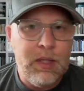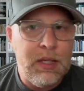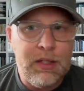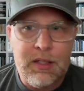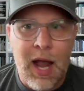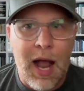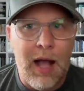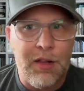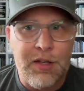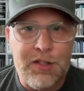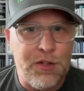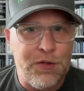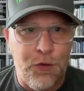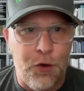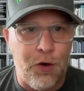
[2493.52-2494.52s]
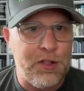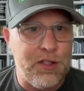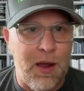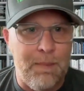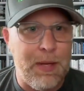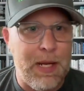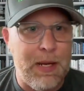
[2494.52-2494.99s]
college is for
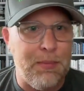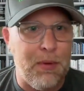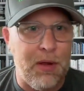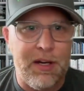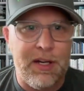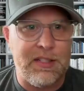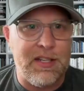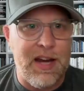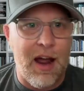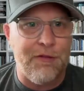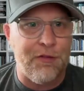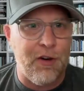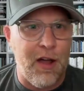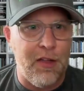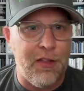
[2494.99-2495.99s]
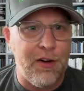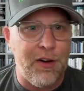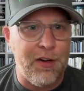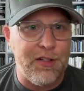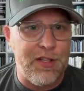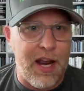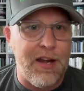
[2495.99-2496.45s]
some people and it's not for
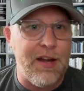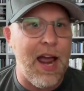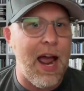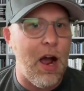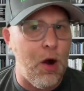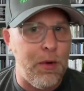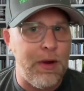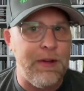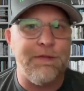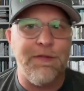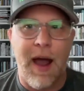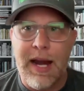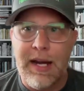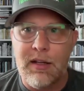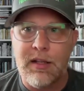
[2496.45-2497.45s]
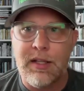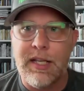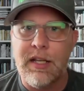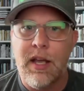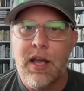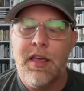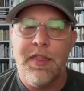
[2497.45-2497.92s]
others. And now we
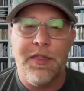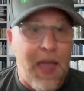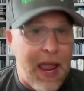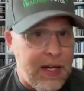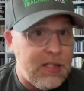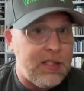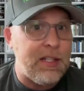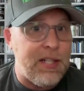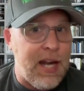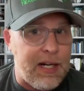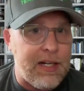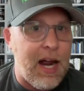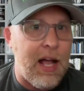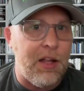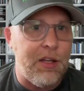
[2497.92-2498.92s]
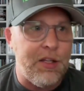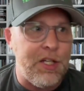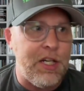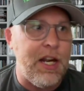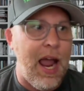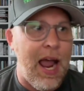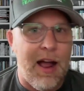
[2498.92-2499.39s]
finally, thanks to technology,
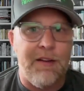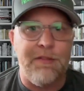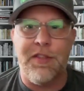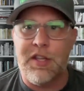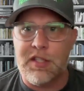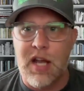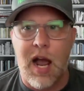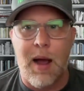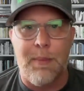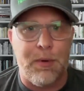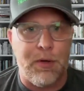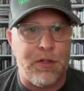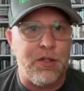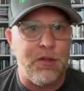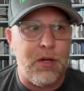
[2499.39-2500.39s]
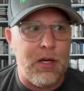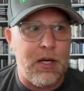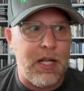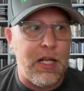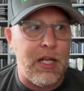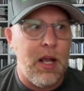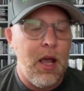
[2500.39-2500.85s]
have this
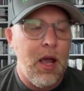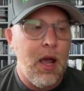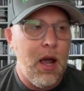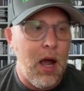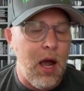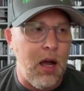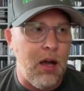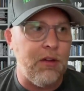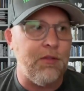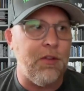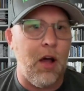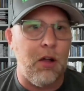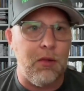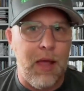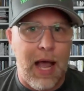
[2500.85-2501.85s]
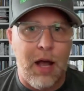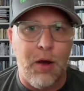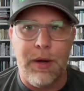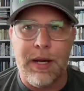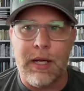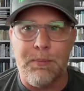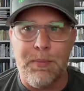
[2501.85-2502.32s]
opportunity of
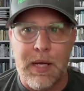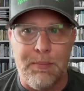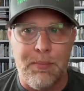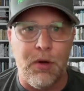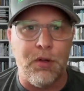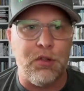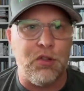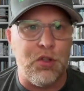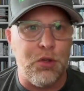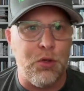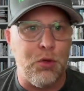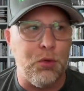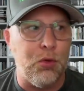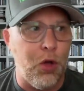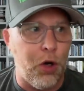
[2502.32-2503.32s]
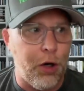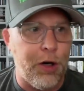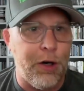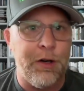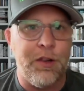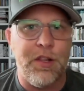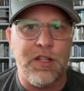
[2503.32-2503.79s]
allowing people to
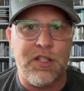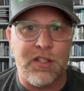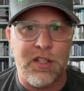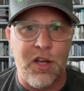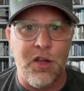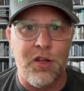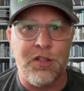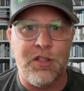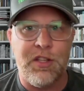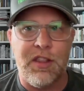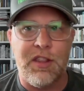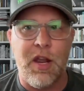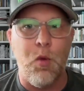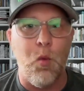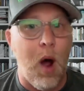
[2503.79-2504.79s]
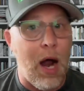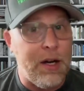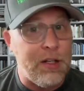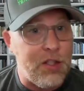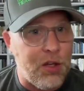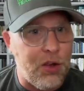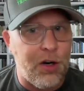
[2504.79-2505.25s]
learn the skills that they want
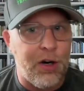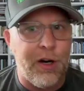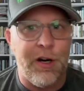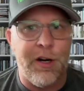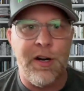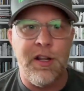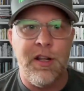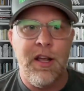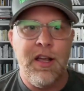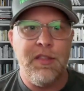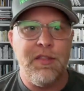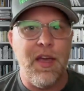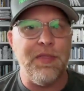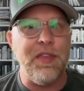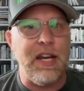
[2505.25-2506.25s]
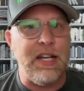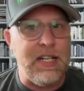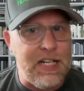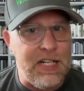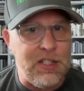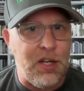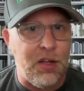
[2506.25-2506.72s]
to learn, that they
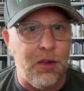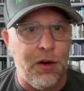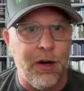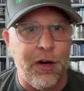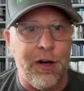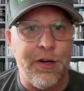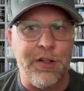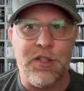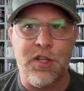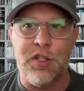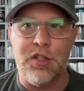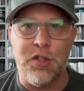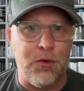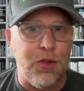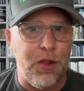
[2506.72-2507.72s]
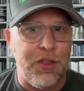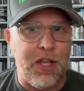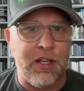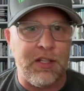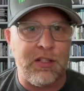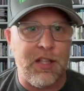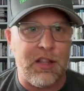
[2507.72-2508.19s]
need to learn to do the
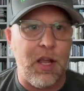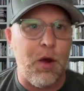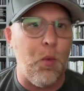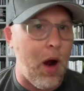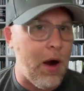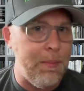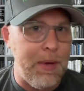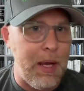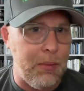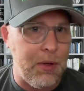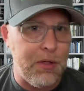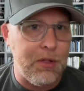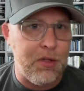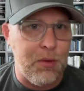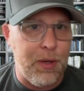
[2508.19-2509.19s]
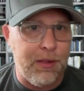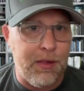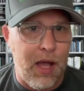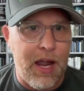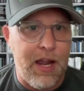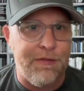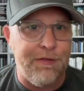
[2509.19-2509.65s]
things that they want to be able to do in
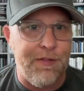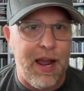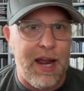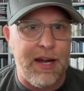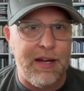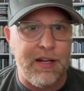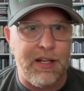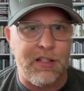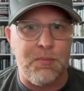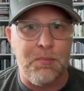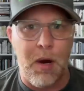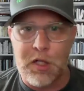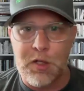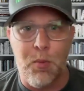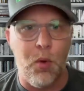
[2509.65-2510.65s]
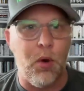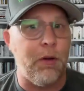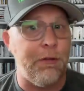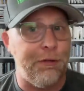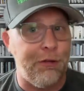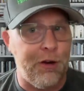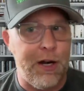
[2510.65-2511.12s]
life. And it's much more
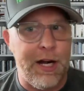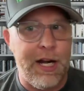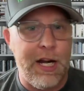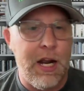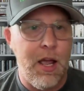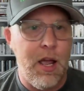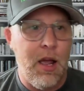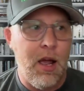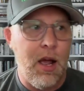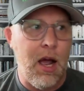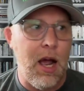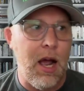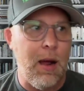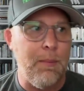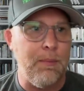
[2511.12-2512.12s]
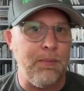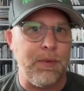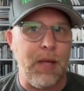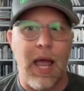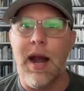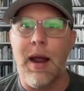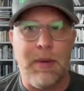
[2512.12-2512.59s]
free. And
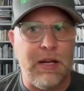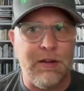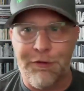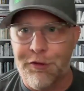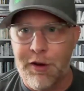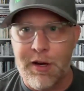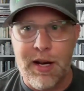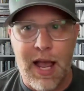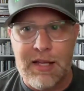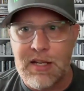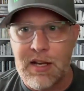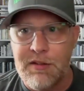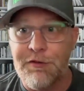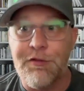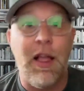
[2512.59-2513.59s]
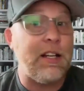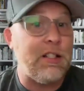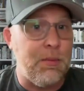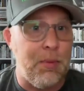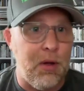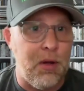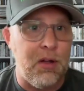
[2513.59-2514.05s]
I mean free as in
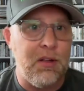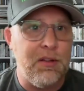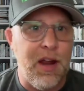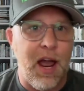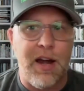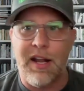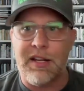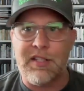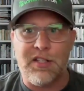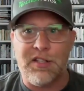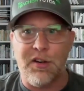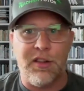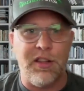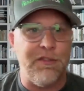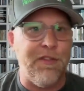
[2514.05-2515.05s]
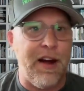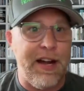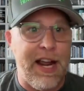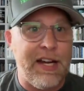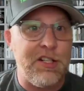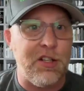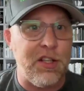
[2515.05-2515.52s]
flexible, not necessarily
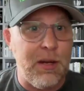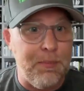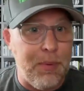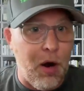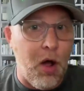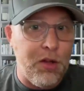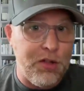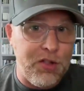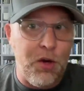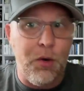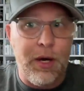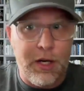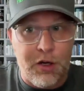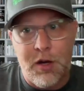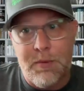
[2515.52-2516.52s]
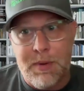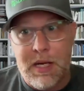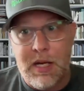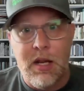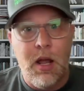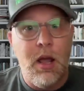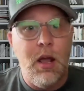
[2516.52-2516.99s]
financially, but also it could
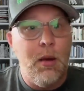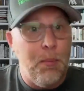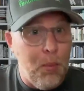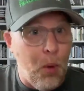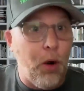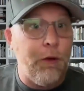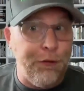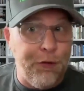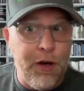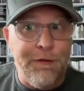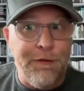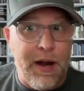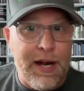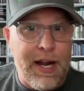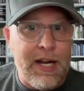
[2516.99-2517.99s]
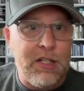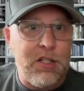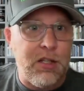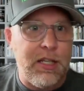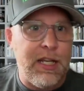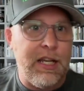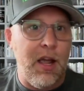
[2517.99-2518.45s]
be more free
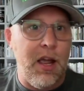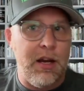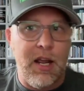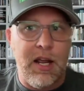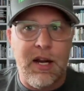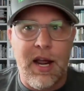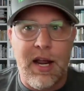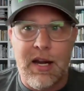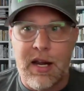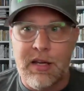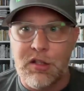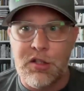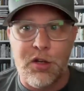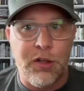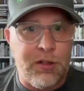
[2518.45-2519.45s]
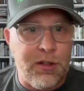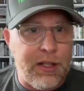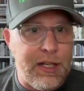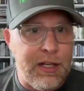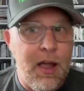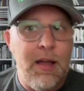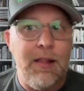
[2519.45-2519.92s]
financially and
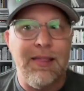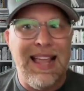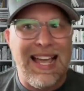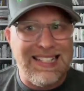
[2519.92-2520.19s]
certainly less